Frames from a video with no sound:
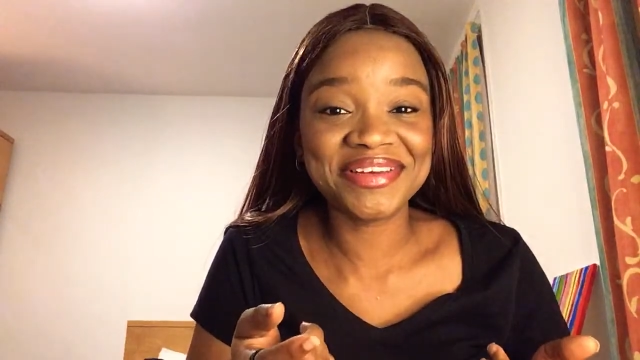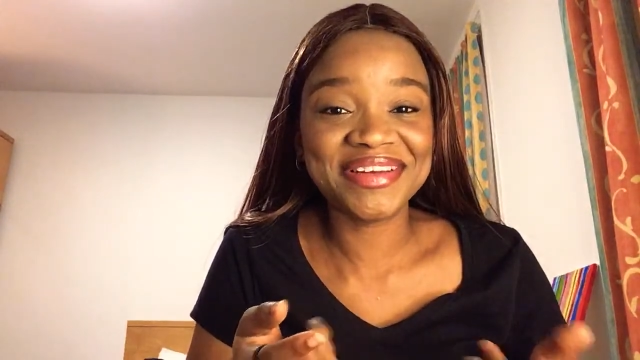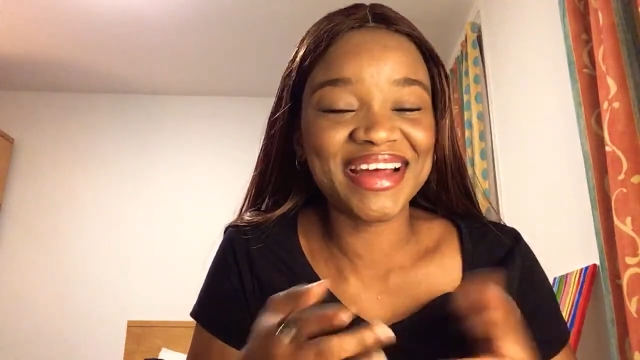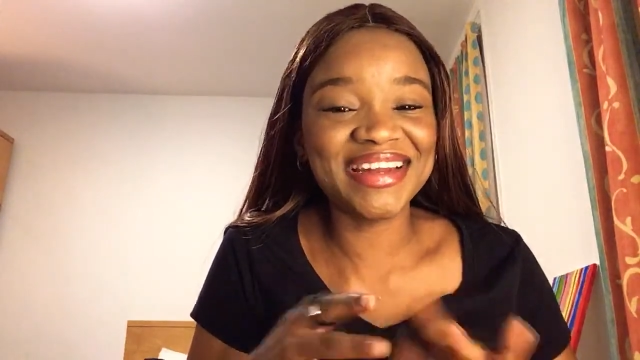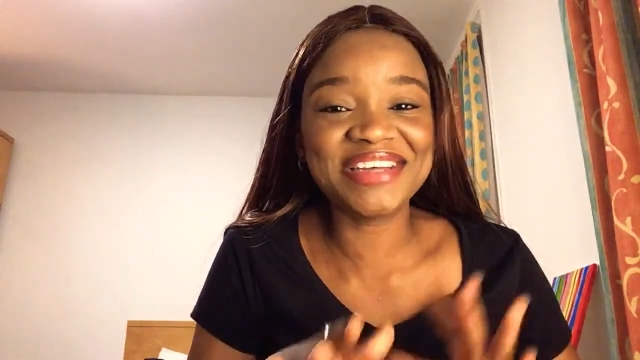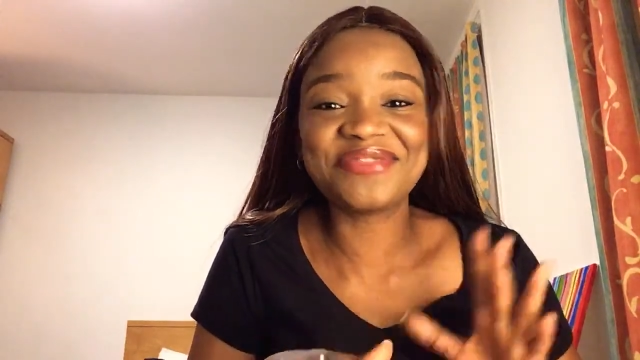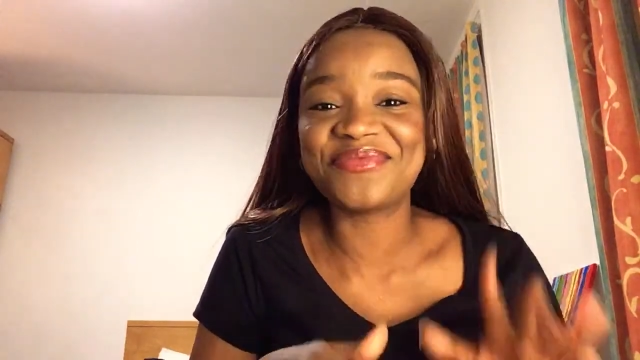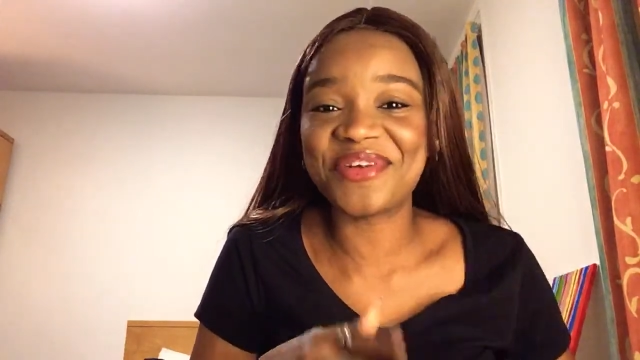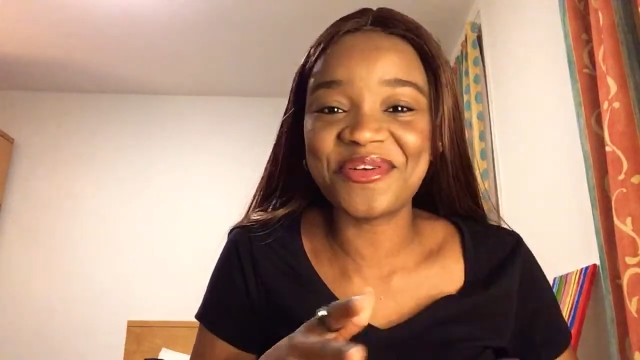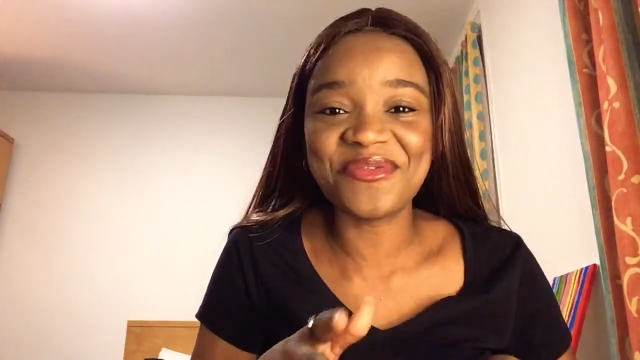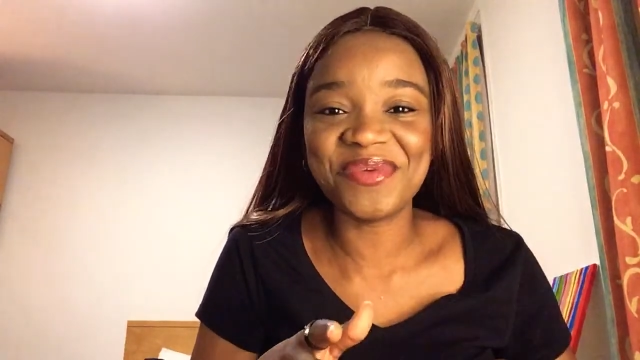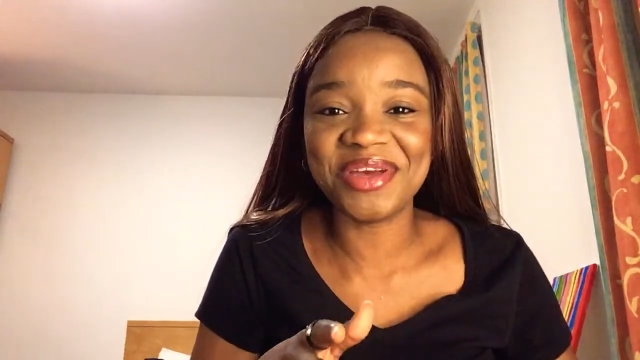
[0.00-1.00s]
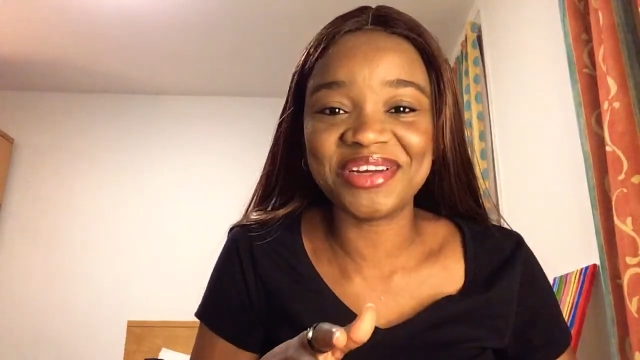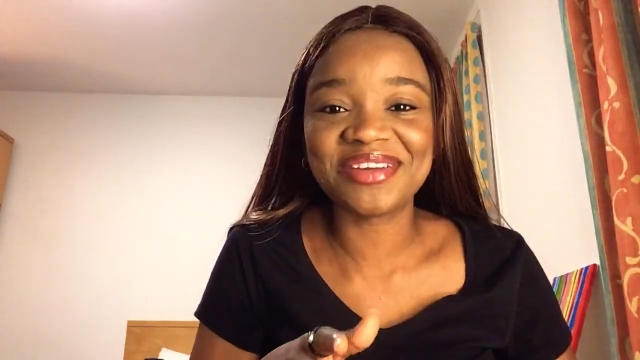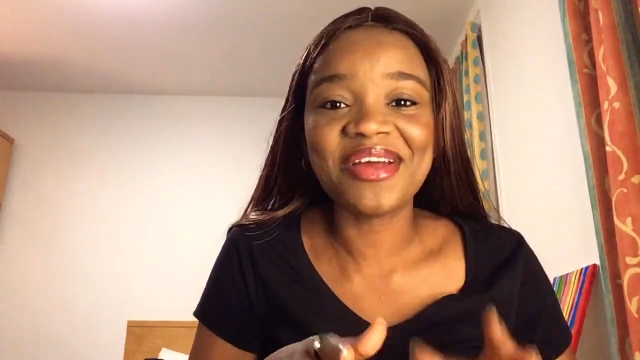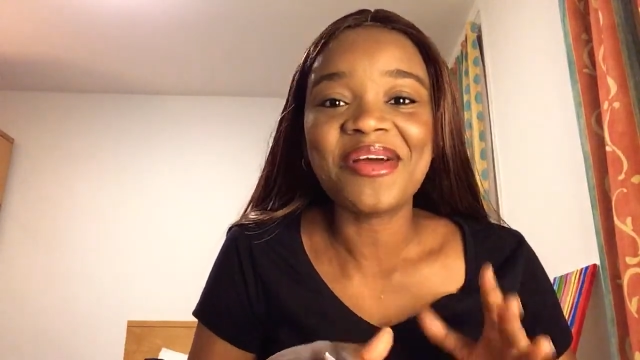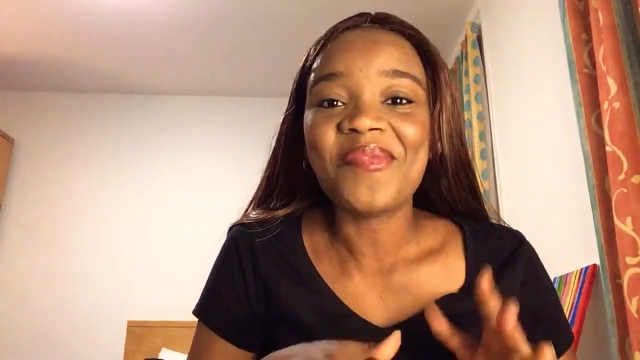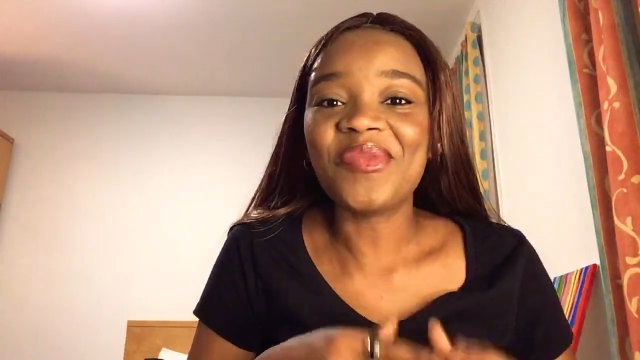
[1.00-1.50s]
And that's very weird
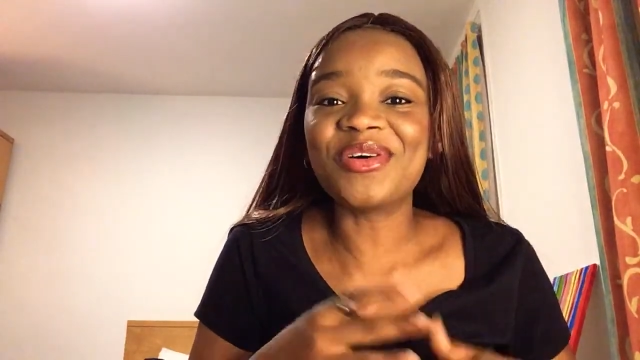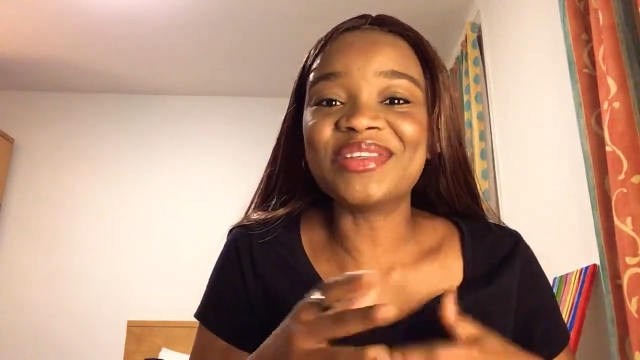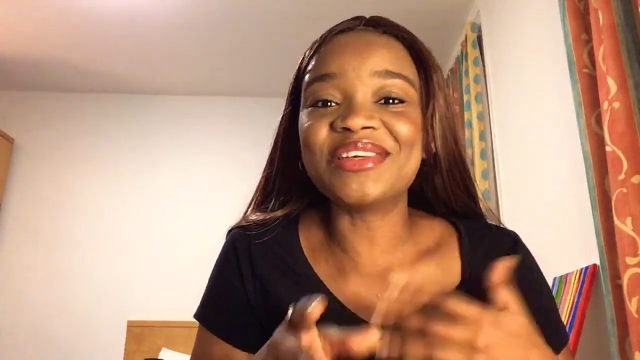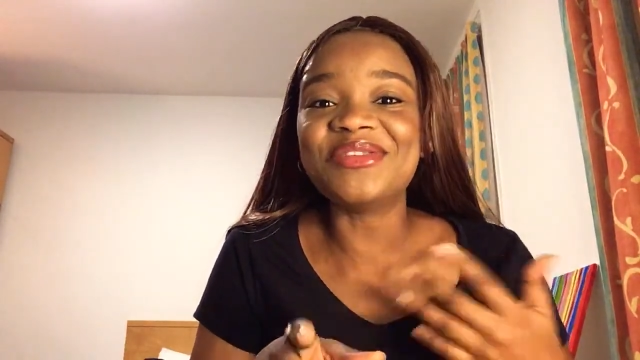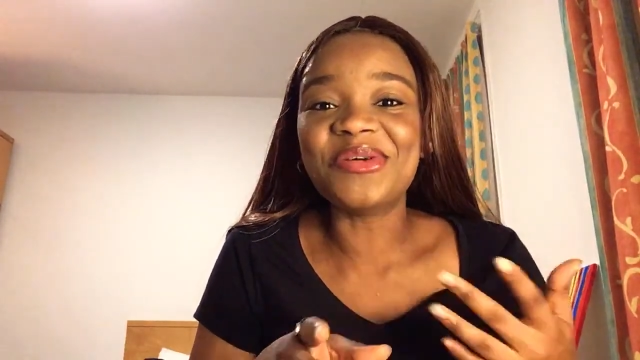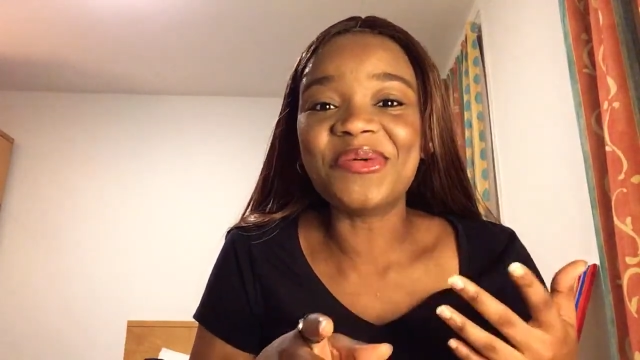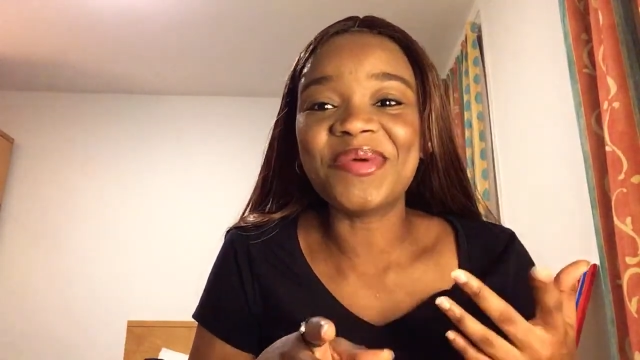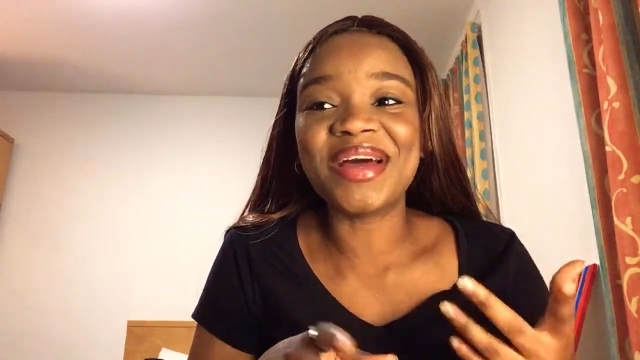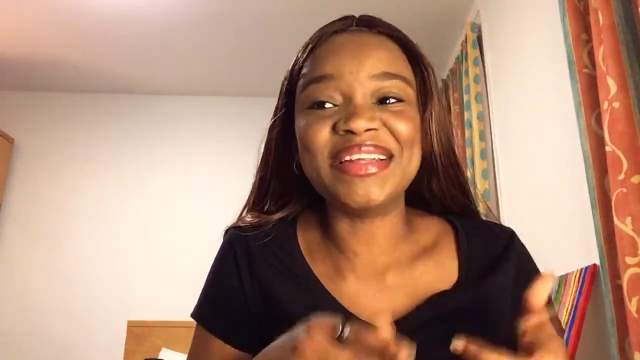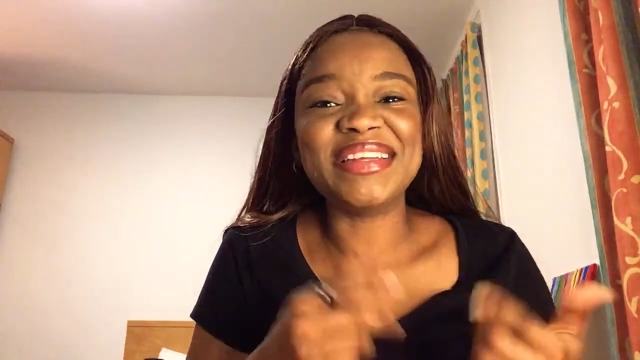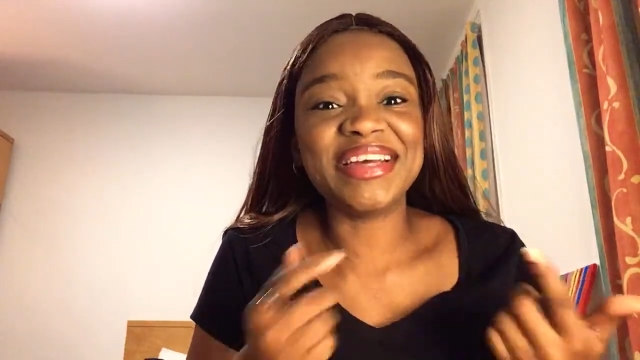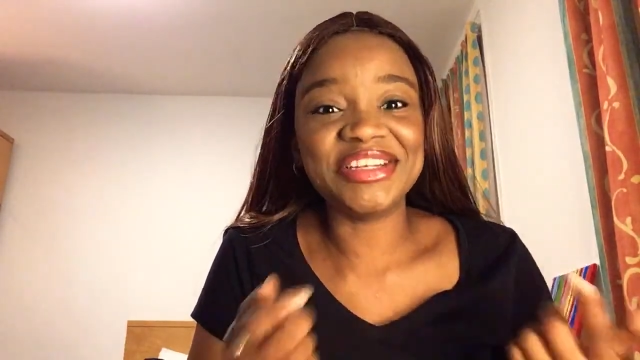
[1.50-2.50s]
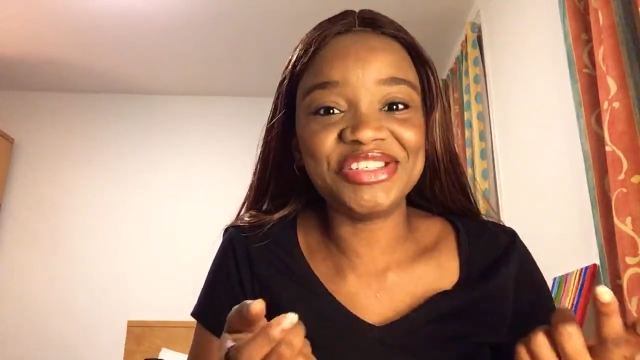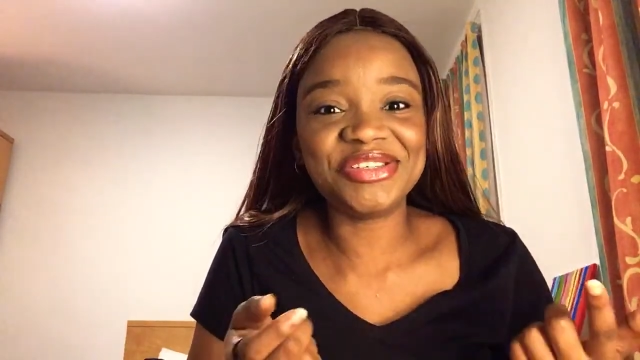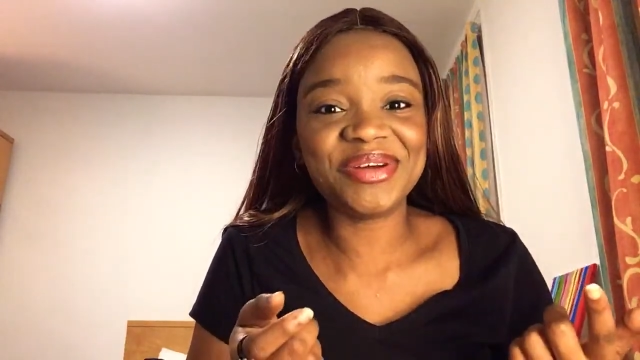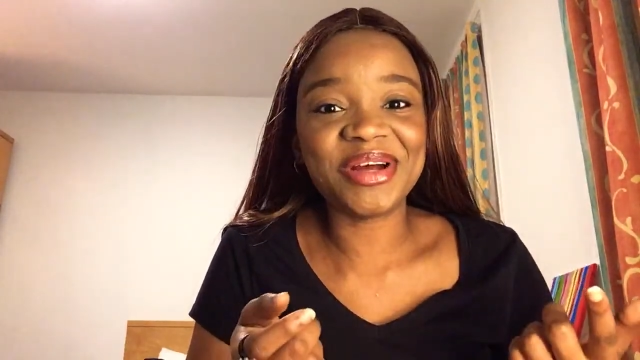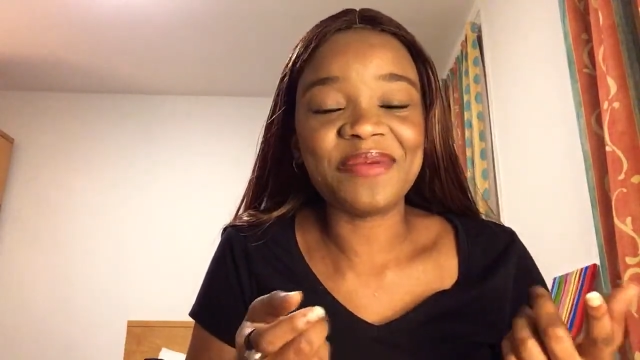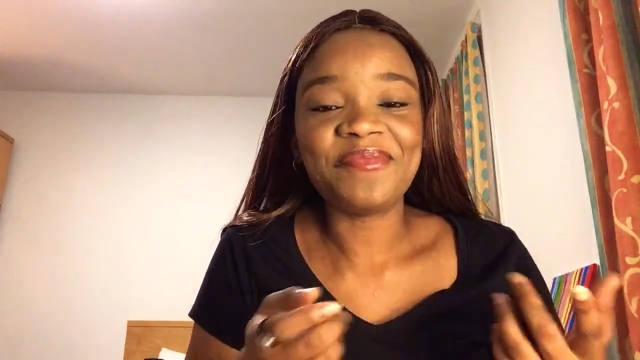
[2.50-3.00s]
because in Norway and in
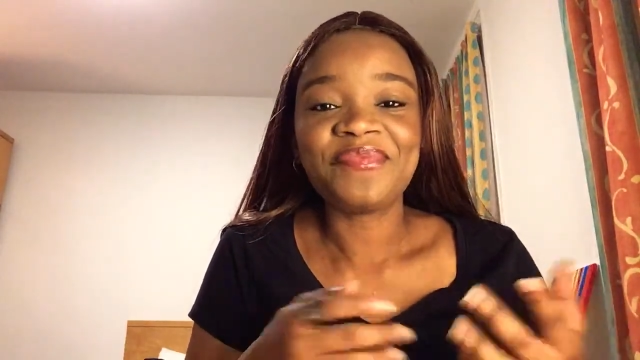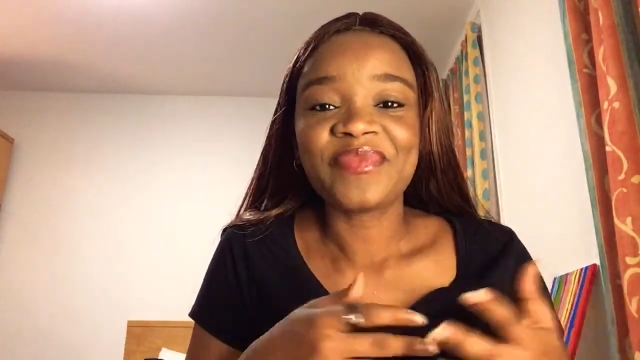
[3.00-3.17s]
Nigeria,